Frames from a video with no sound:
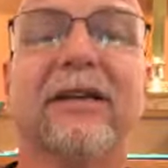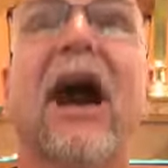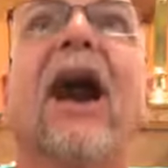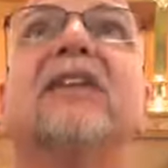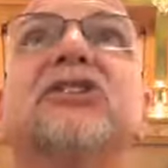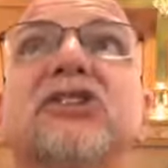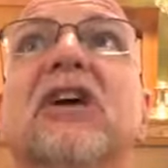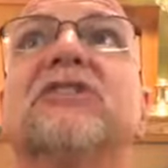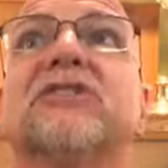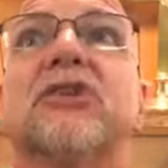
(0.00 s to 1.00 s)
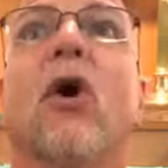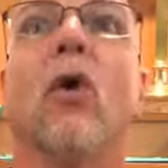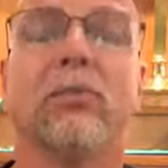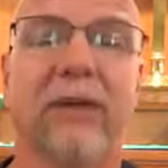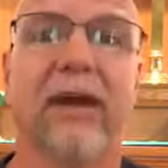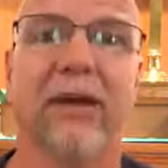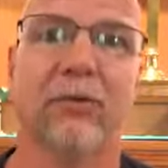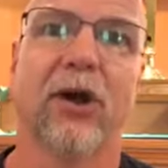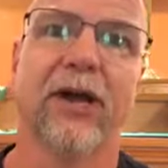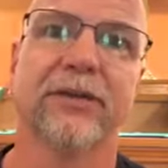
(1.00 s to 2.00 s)
God just told me I'm
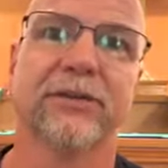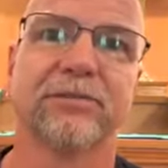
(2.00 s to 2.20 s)
right.